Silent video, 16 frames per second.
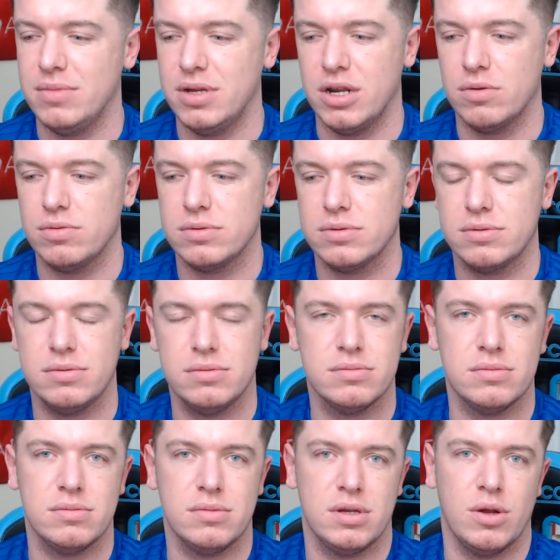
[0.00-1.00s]
You
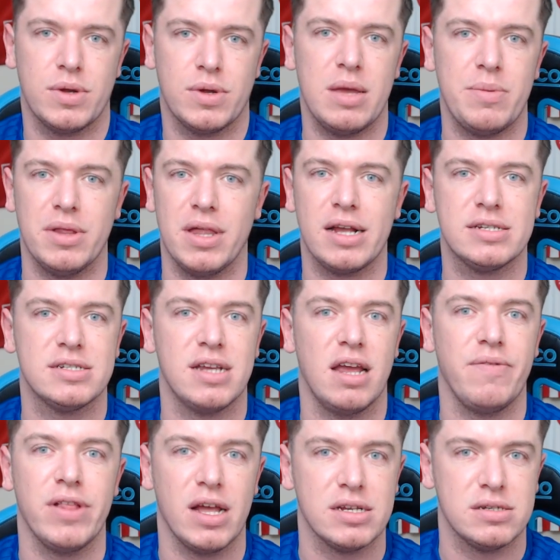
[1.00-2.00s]
know, keep your legs,
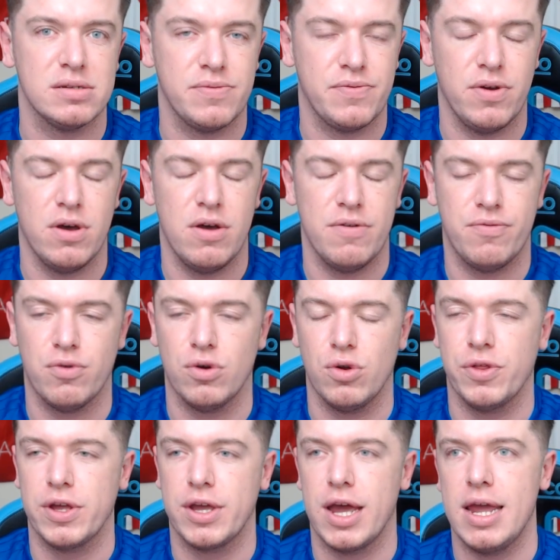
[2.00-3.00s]
save your legs for
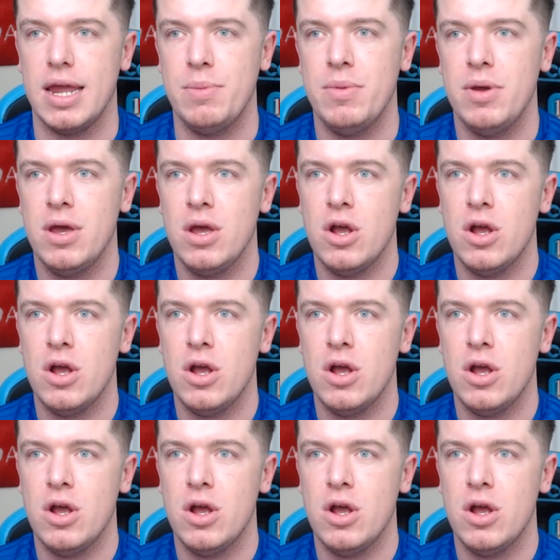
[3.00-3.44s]
another game.